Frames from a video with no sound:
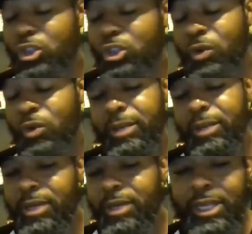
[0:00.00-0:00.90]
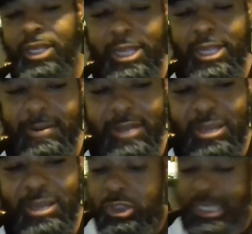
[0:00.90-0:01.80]
So
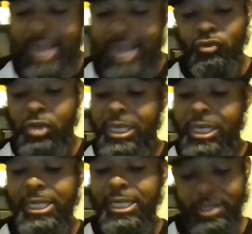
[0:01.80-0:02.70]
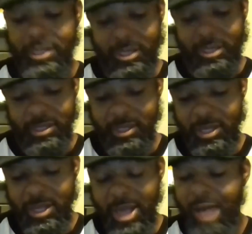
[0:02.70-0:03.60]
it was like really,
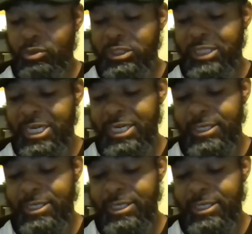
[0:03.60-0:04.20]
I would say,